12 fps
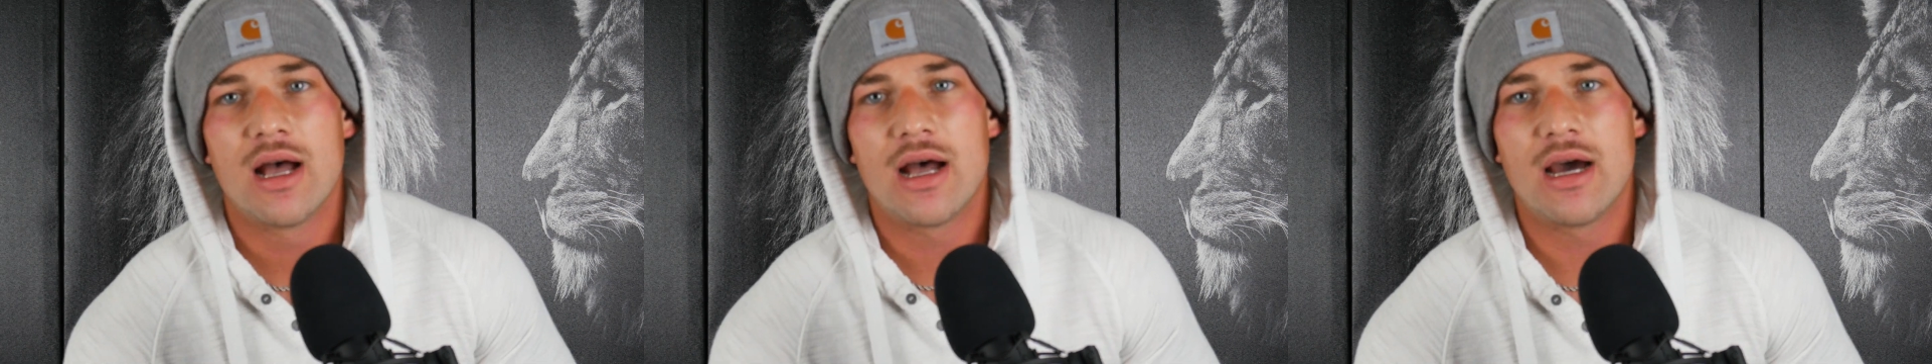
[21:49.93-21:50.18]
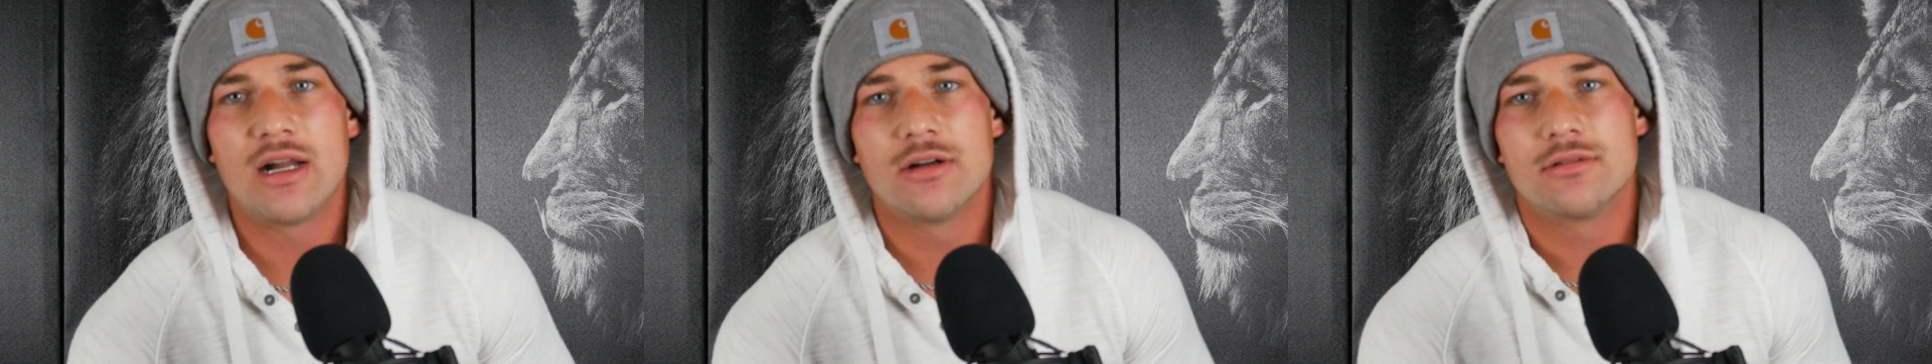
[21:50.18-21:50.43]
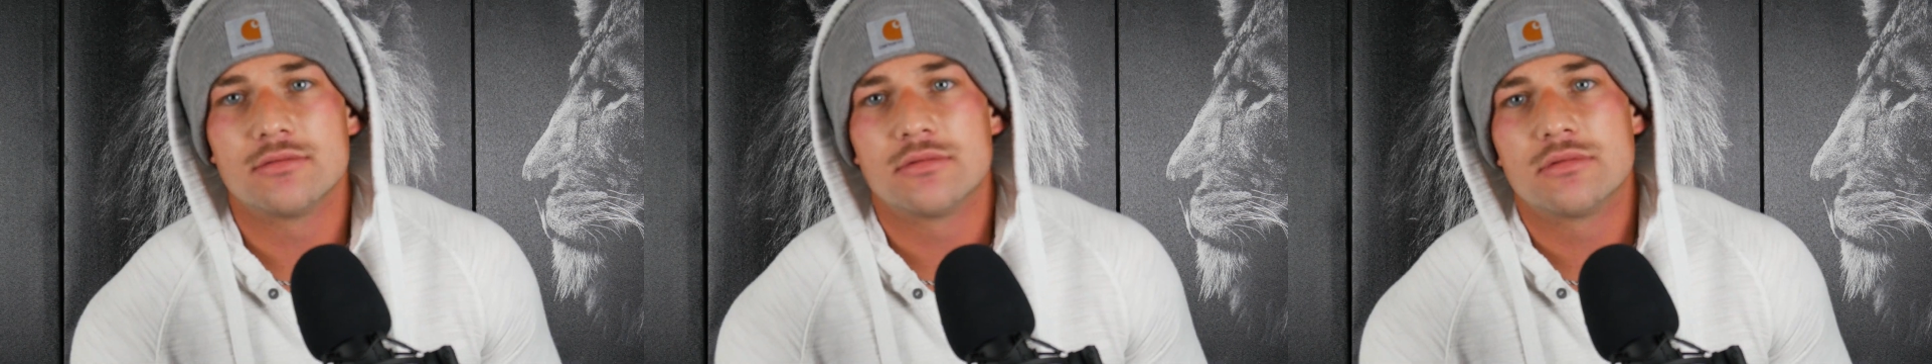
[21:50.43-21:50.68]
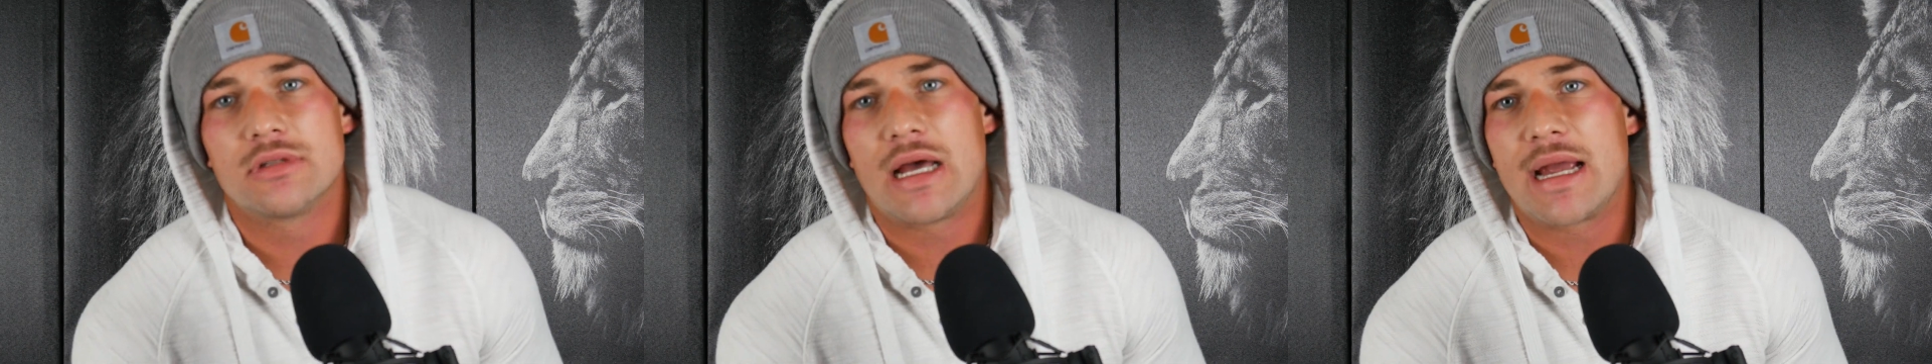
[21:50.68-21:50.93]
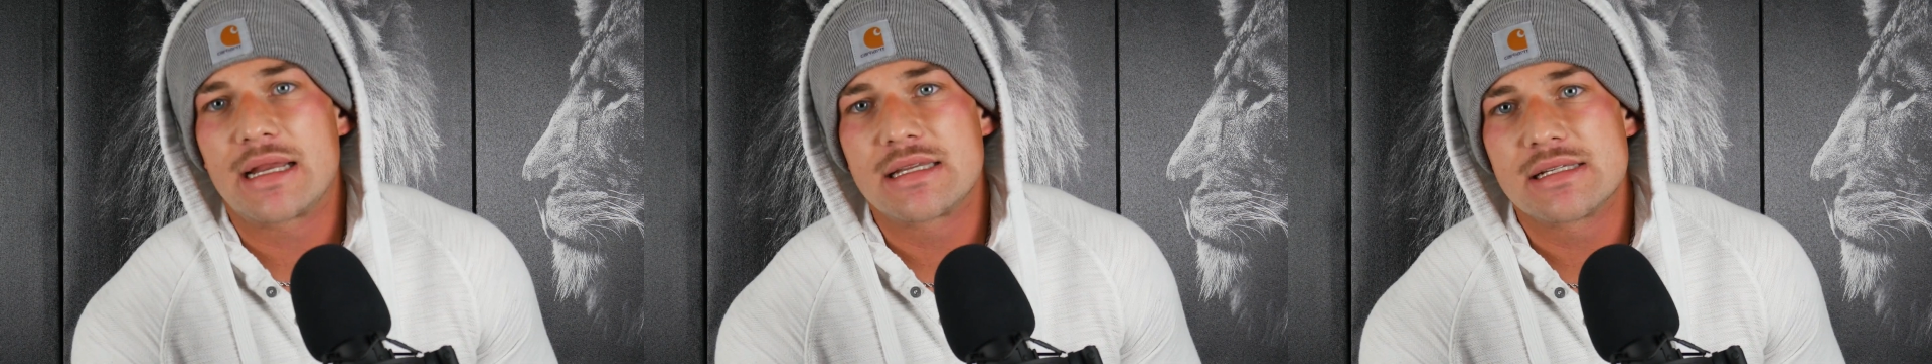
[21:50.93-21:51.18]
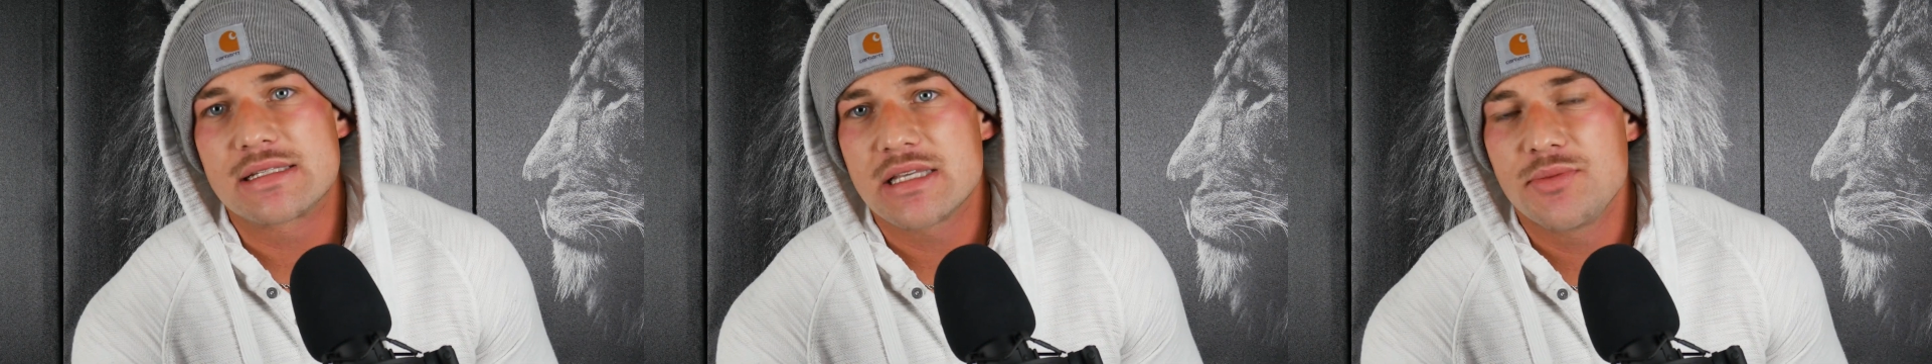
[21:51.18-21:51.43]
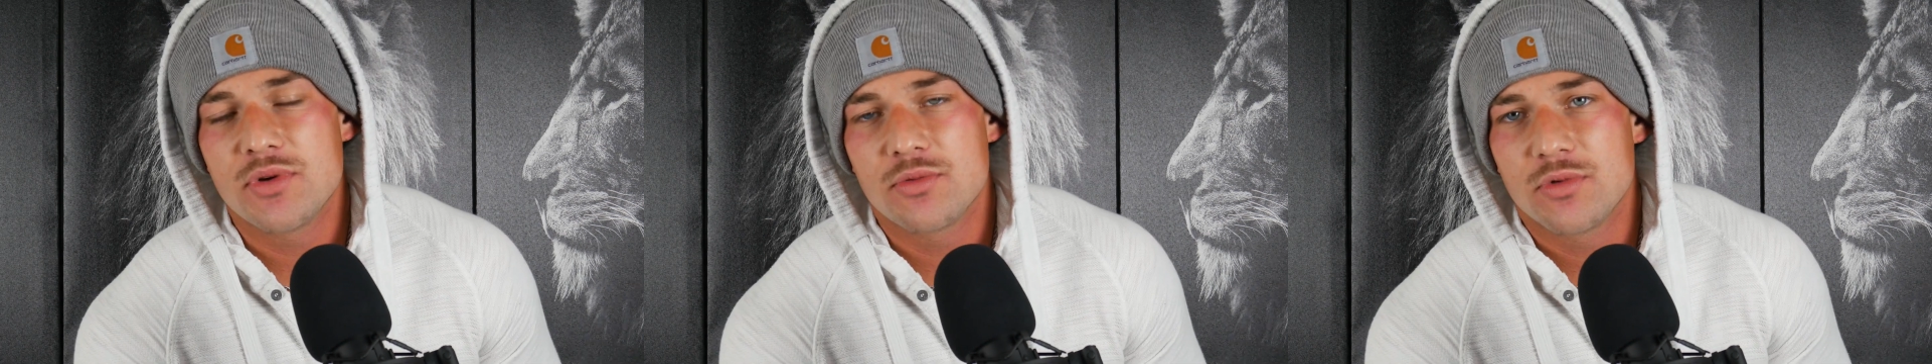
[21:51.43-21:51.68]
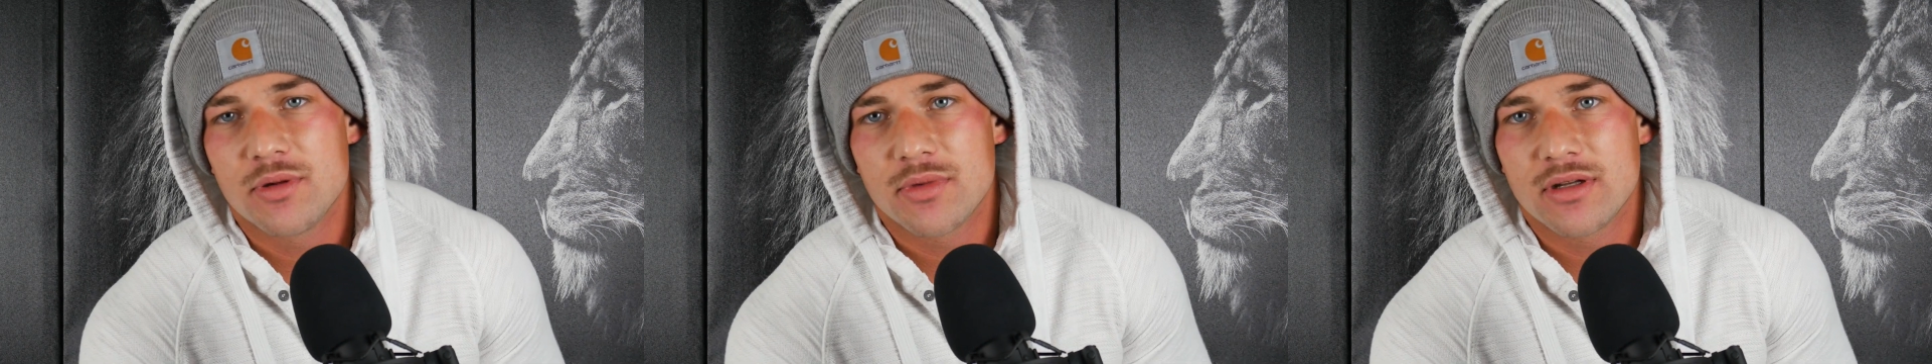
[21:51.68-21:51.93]
I don't like to sleep with
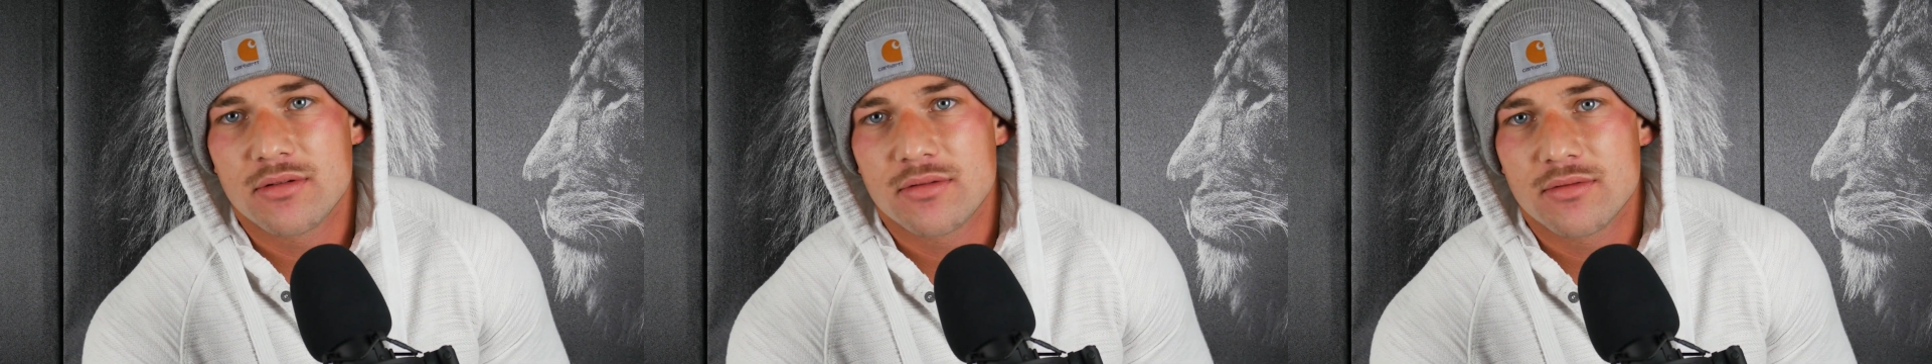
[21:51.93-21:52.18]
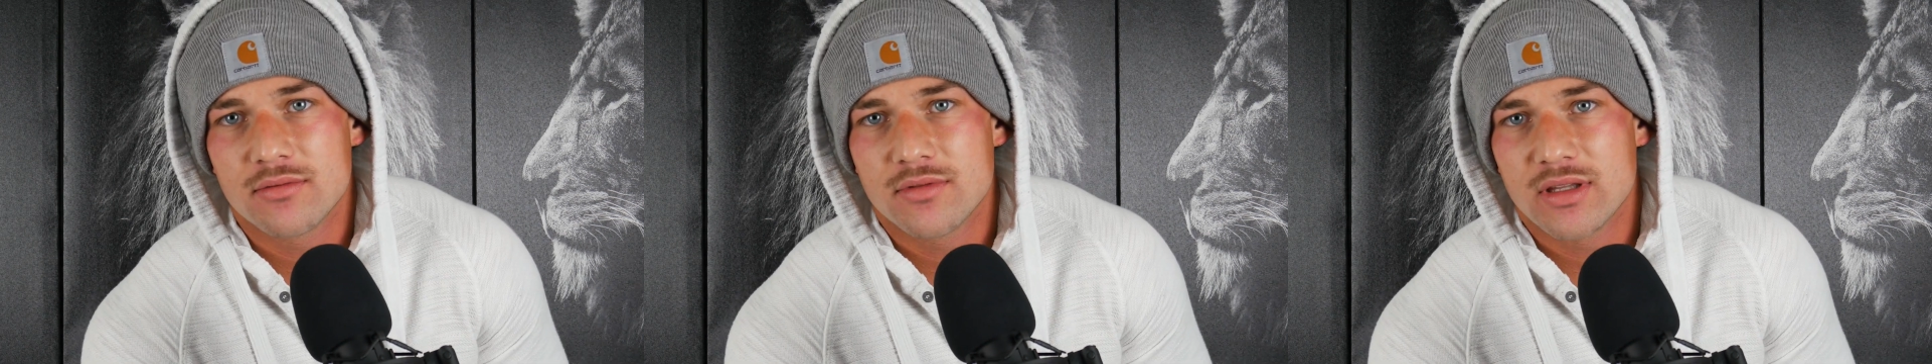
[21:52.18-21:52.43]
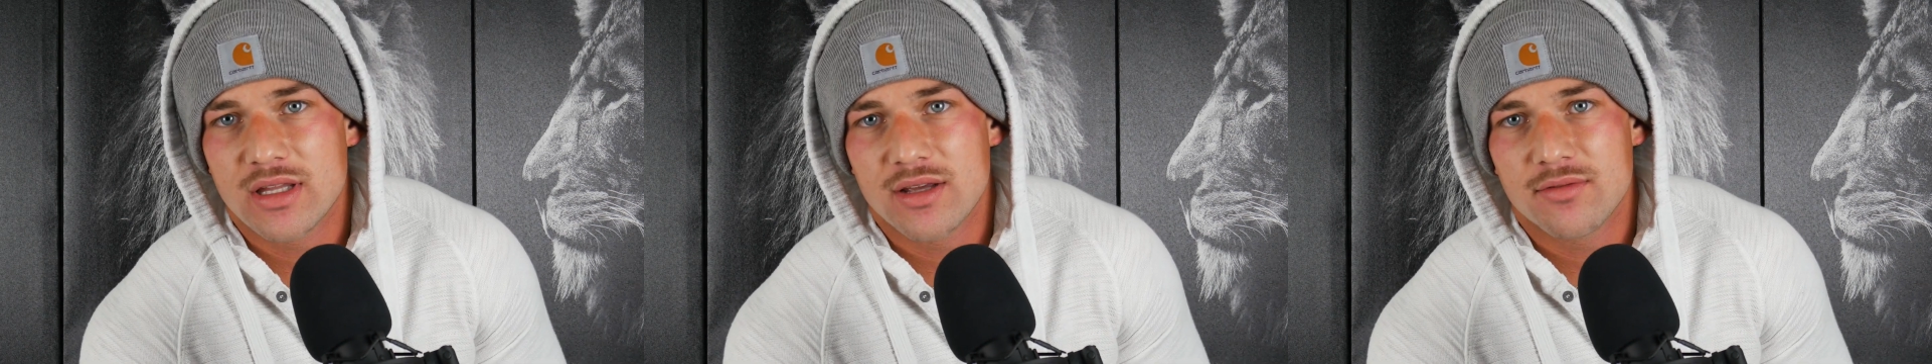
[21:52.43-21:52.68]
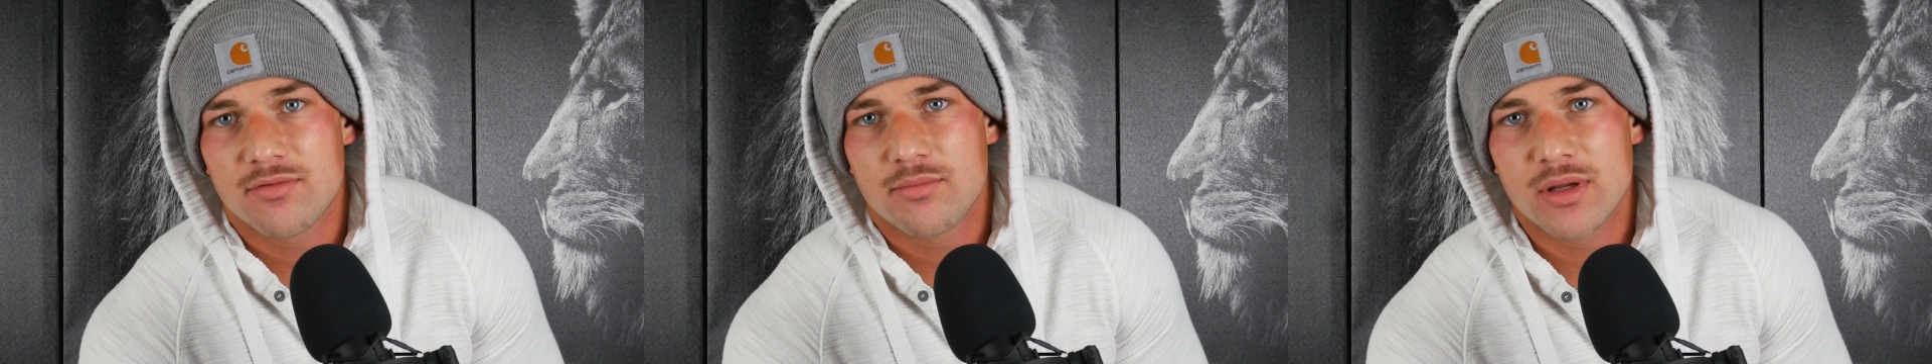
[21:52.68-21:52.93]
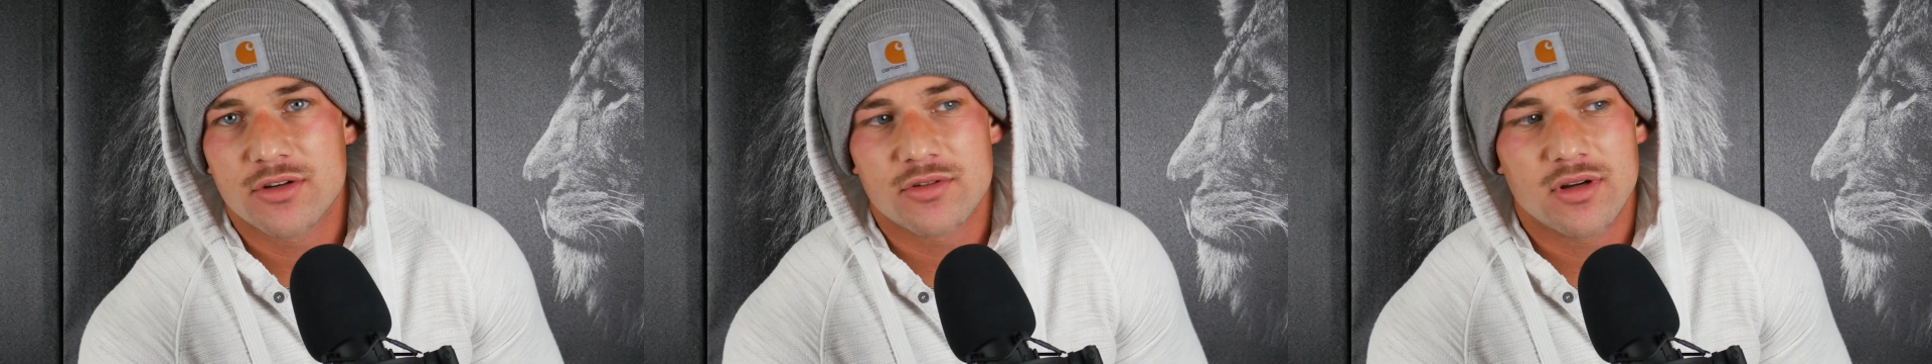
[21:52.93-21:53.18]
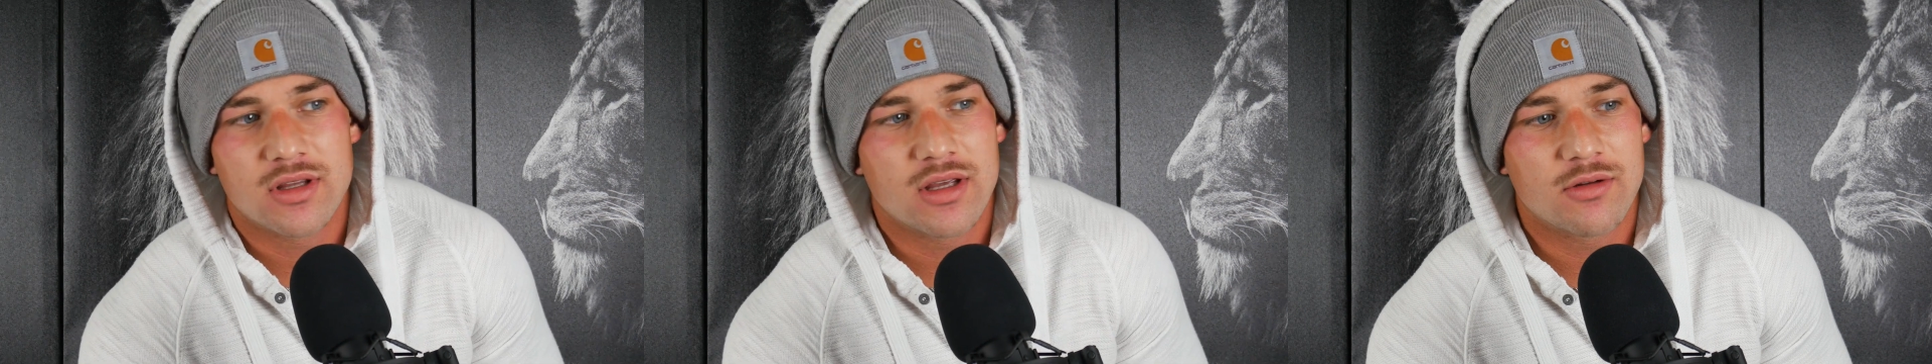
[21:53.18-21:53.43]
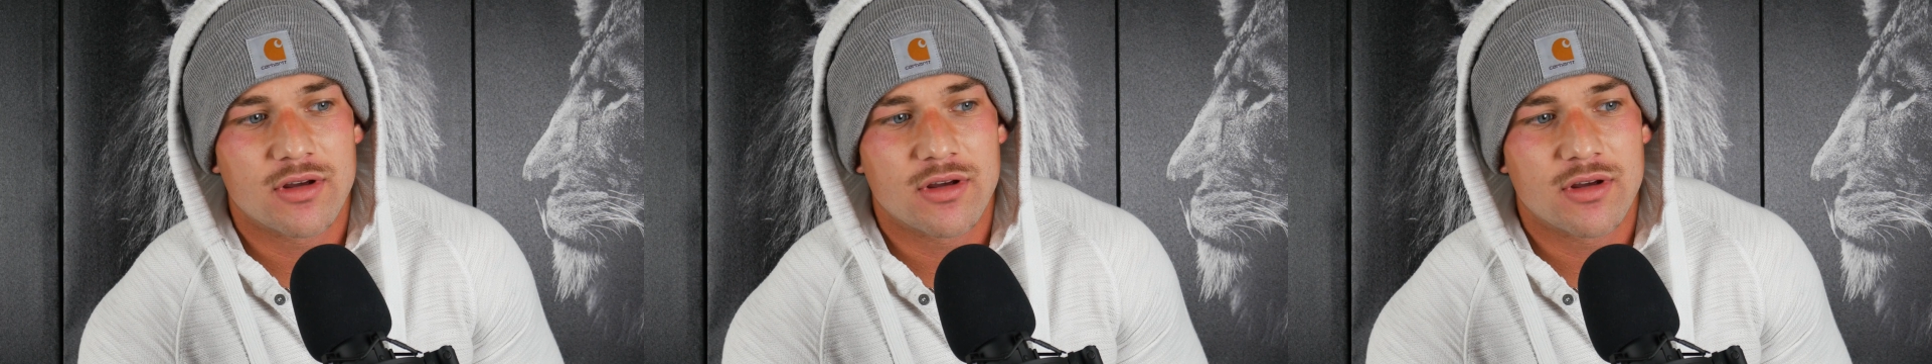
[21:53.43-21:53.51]
women when they've been drinking,